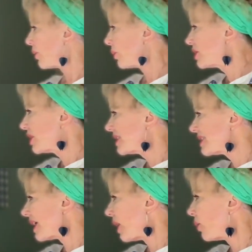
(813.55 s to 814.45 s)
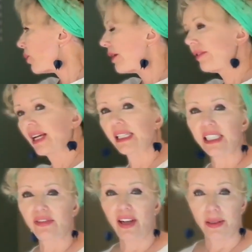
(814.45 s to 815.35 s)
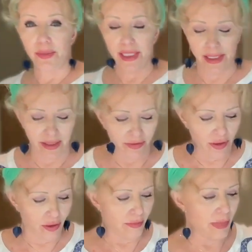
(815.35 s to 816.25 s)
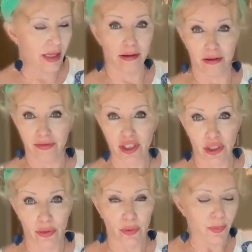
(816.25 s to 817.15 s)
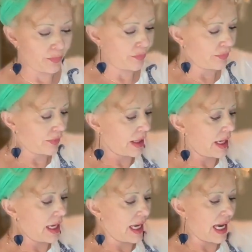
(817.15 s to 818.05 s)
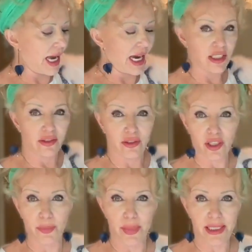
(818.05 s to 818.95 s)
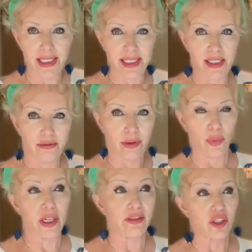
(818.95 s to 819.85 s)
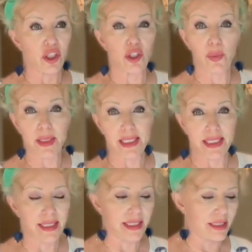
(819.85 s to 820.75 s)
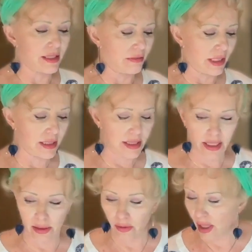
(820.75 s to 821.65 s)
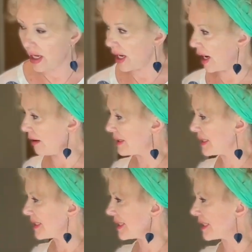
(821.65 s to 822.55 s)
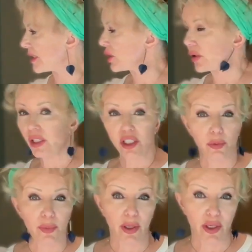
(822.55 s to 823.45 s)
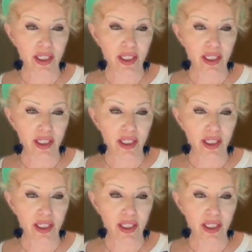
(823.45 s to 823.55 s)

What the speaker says: which is a worrying development if you're a mother of two and you've got a business to run. Well, you've got two businesses to run. So her assistant took it upon